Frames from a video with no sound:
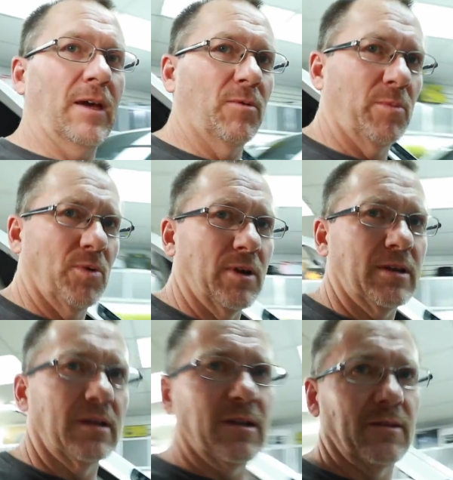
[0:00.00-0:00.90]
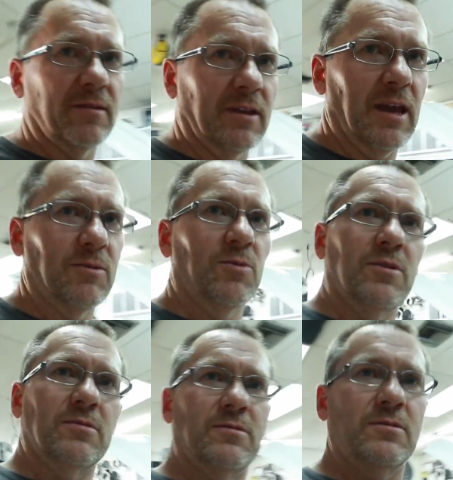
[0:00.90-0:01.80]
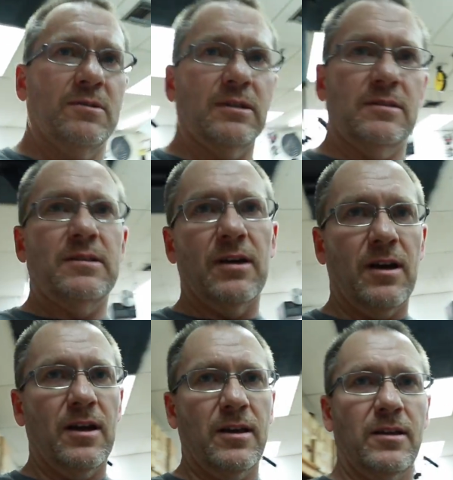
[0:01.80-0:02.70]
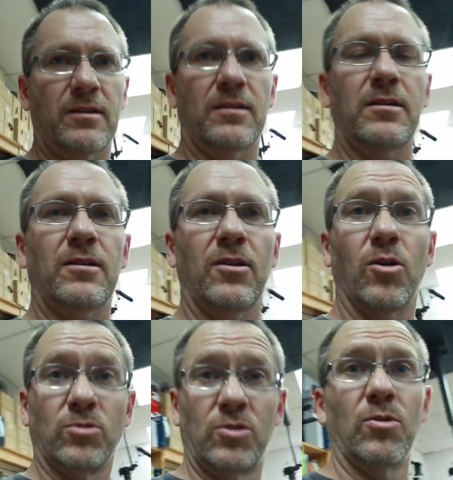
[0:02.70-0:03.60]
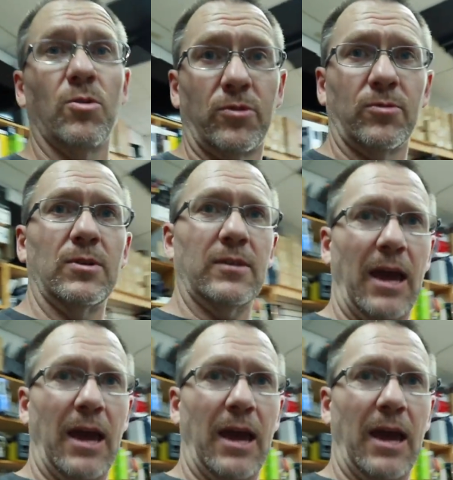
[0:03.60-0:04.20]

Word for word: and we're putting in the Kenwood 690203,